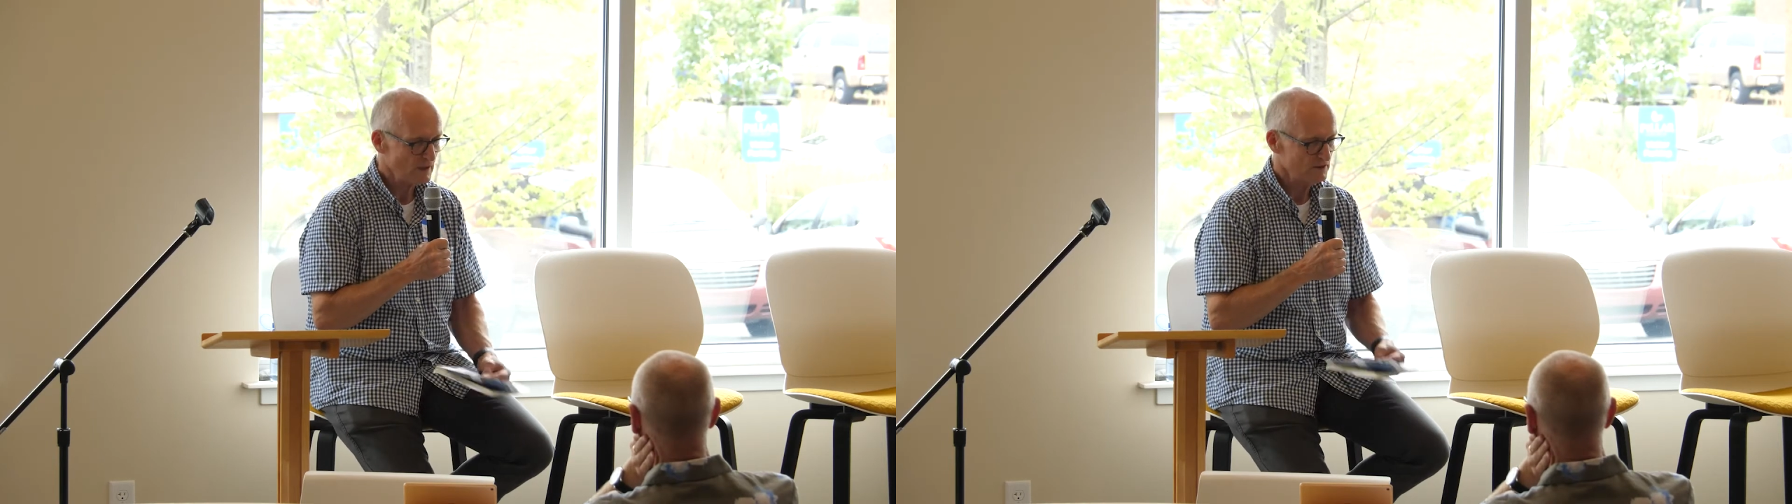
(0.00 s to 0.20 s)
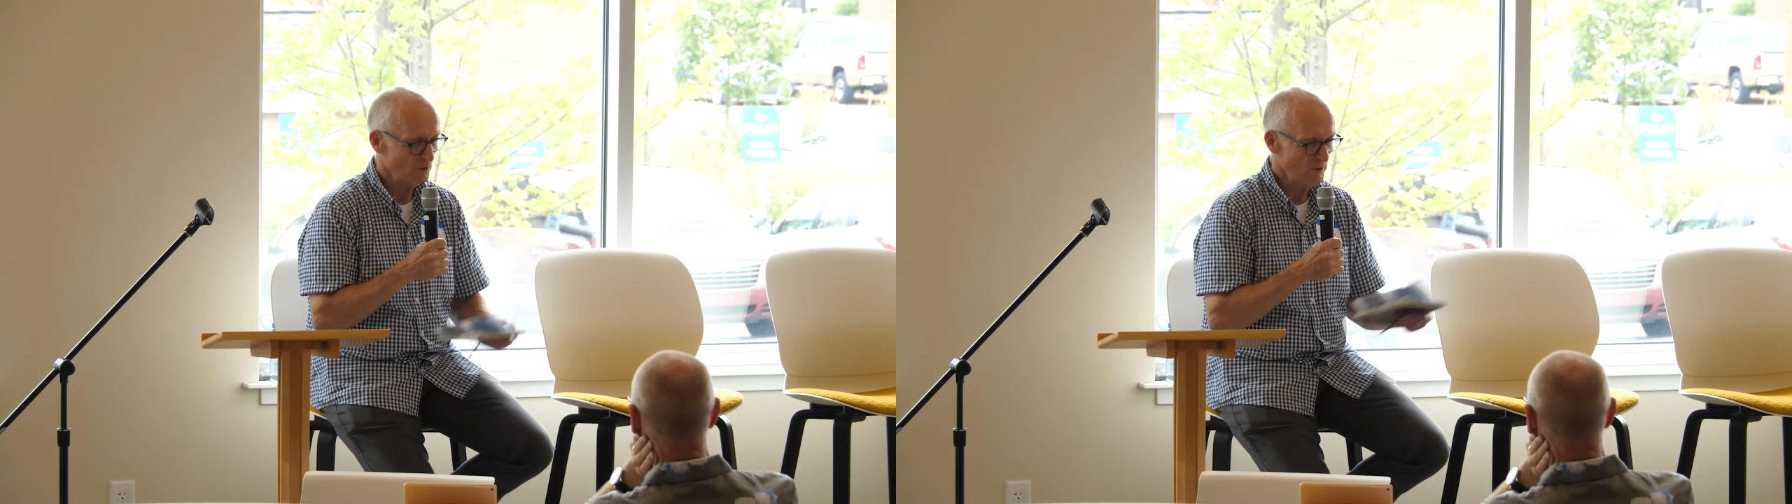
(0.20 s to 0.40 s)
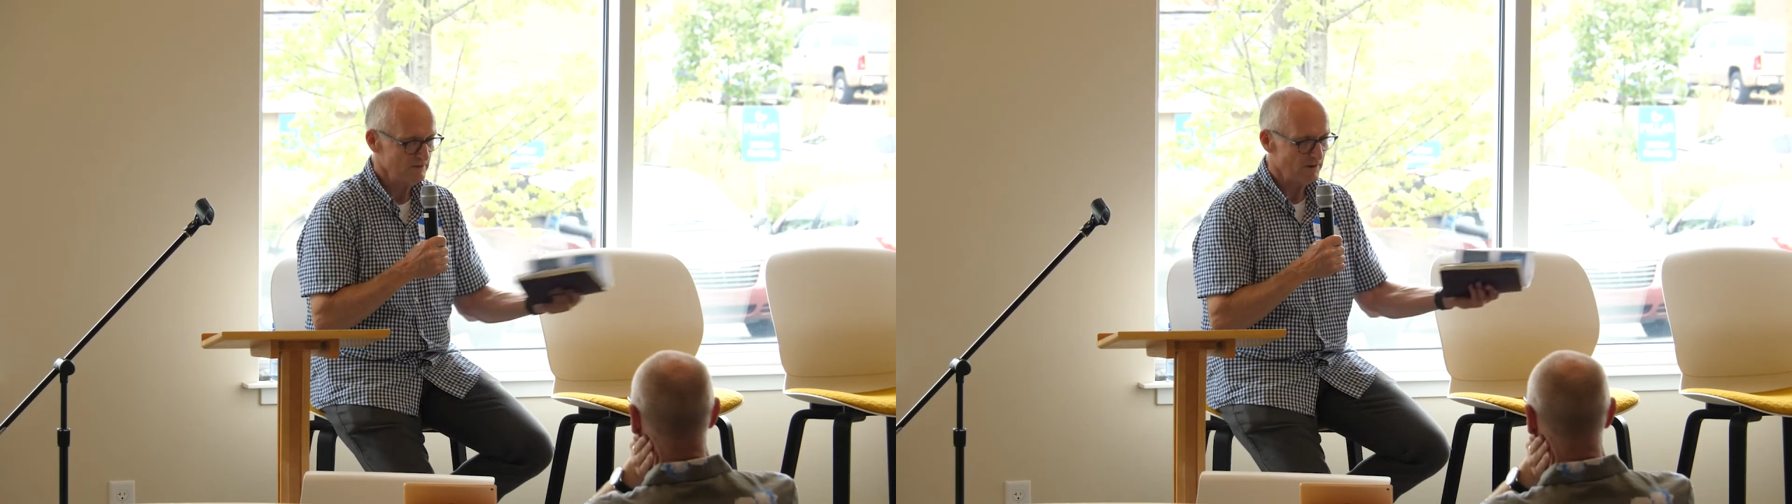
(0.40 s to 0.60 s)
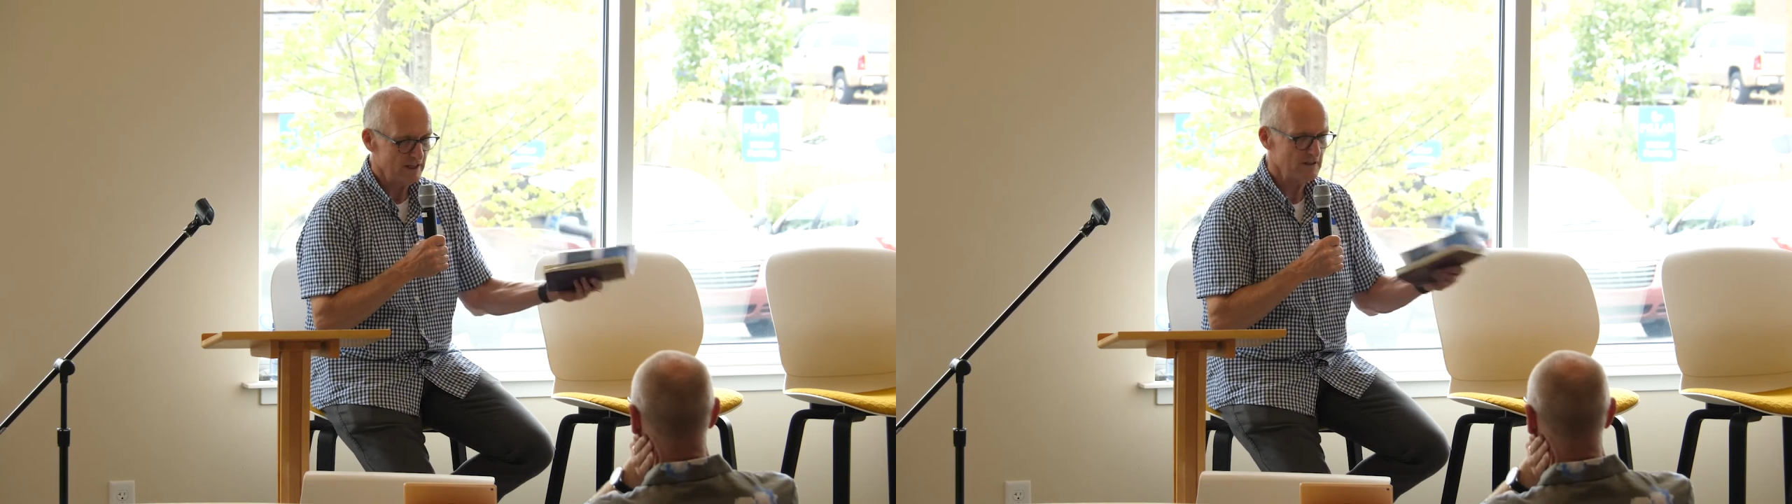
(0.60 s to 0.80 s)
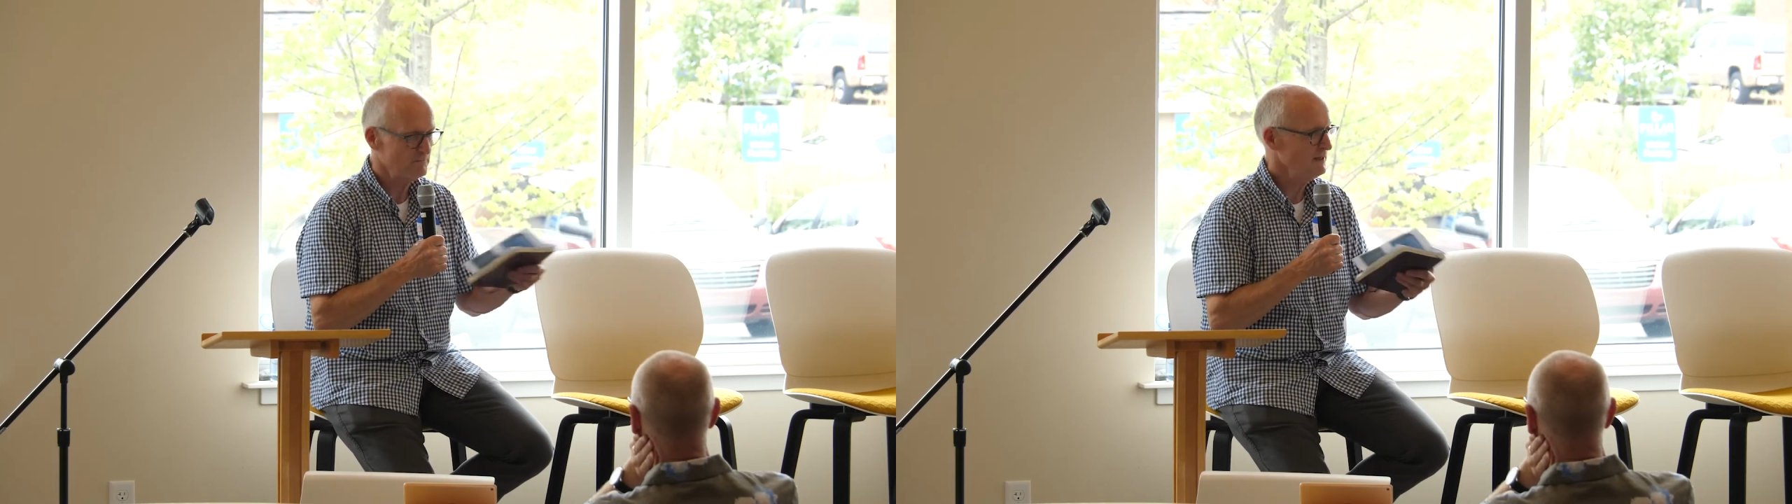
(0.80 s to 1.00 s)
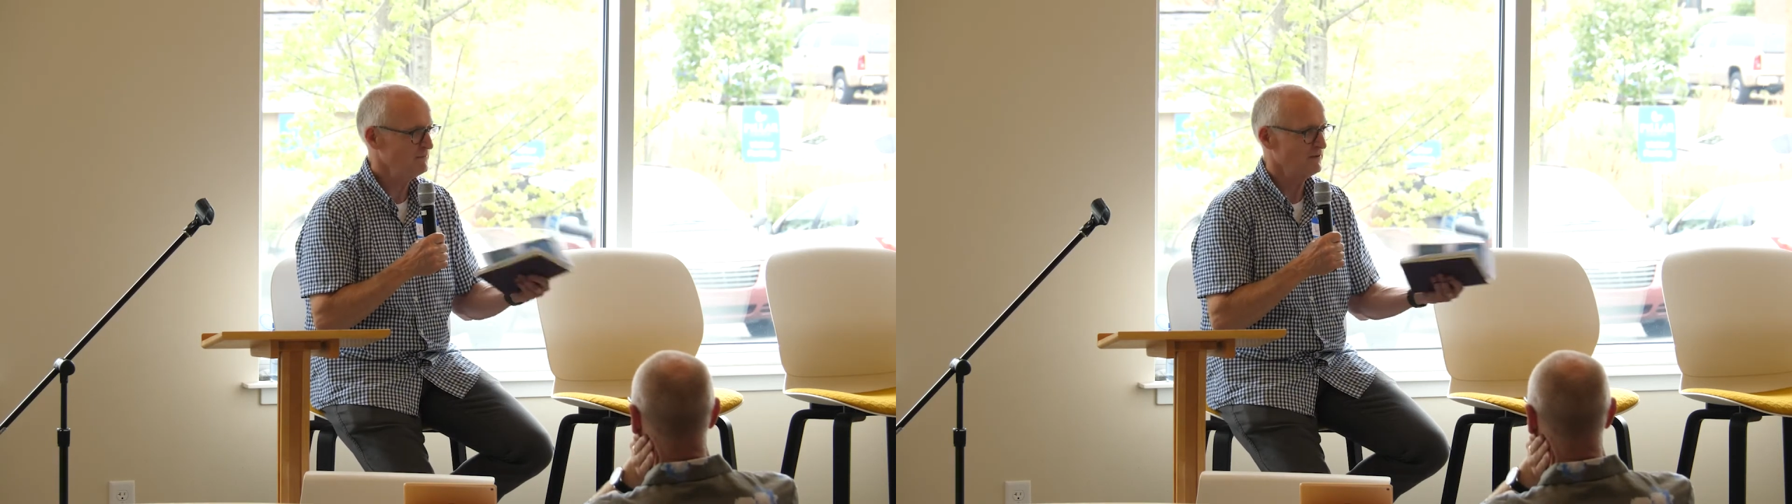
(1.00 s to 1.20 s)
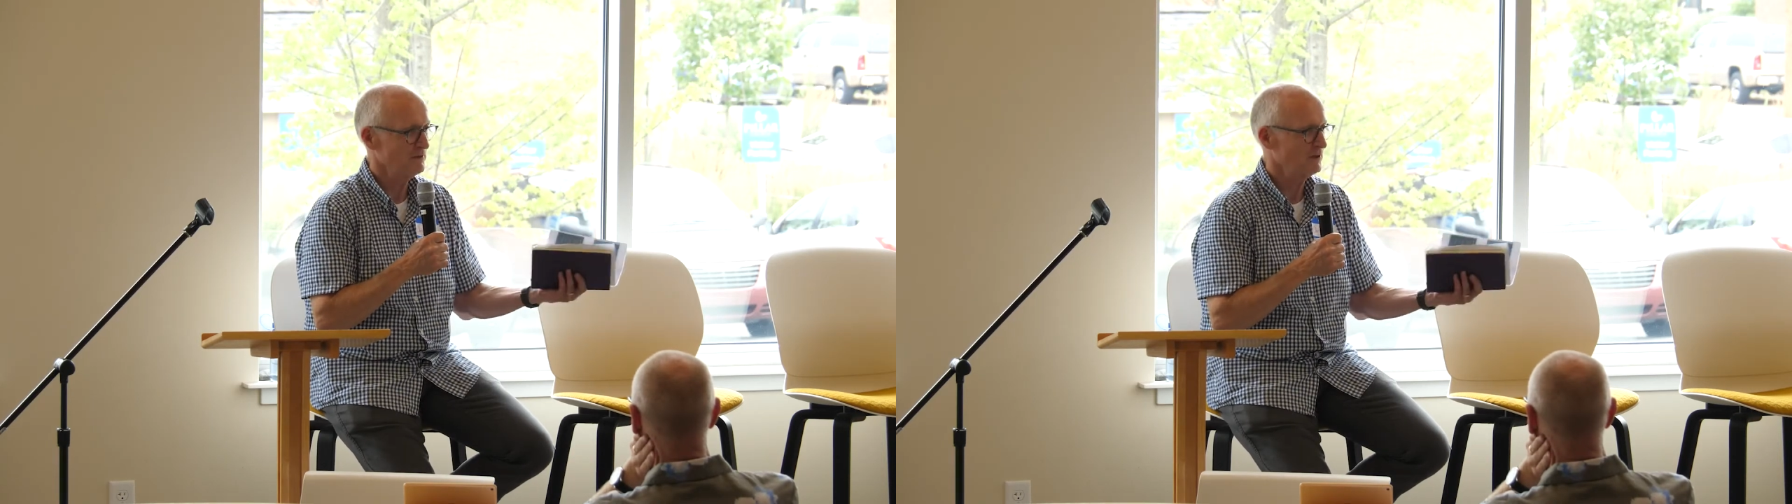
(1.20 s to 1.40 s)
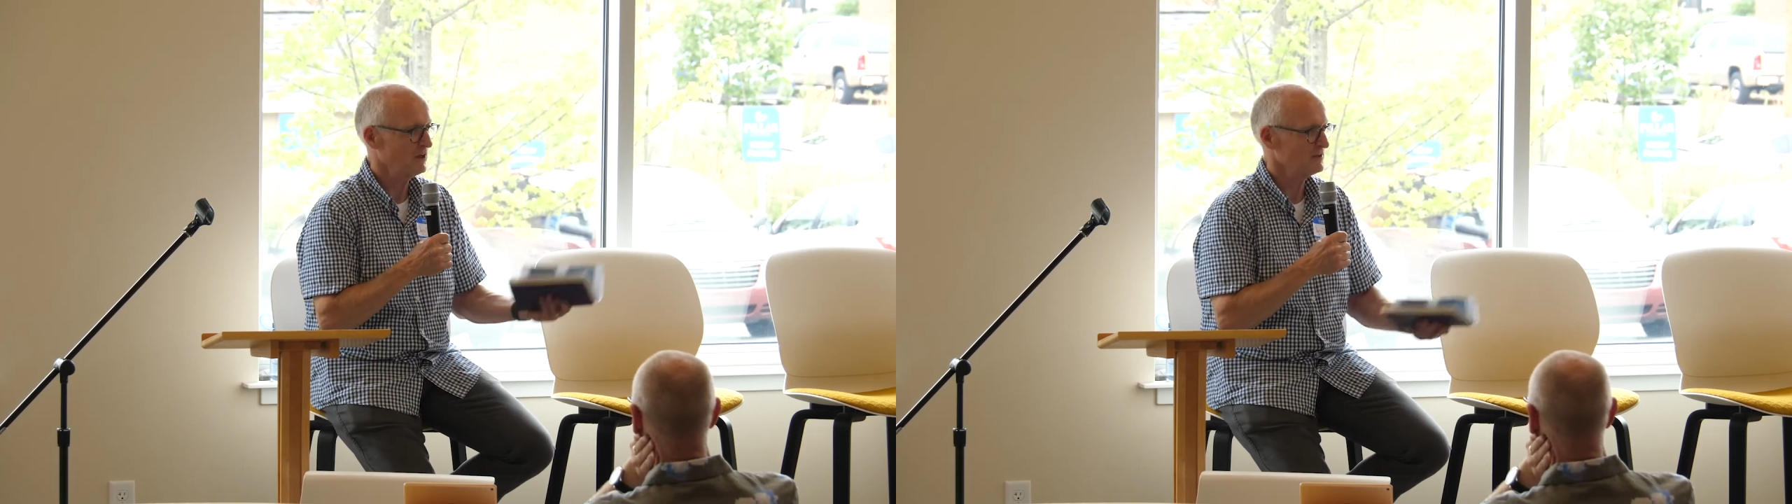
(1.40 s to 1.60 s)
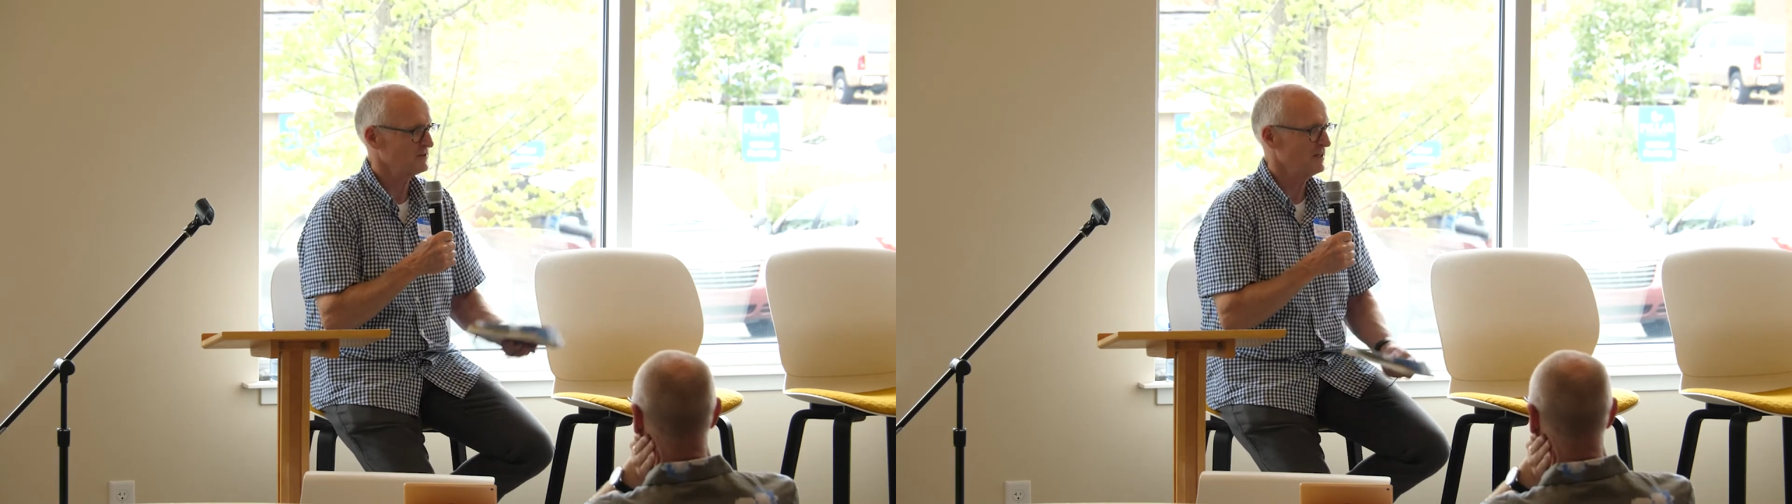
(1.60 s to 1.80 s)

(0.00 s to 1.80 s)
so we invited people from across the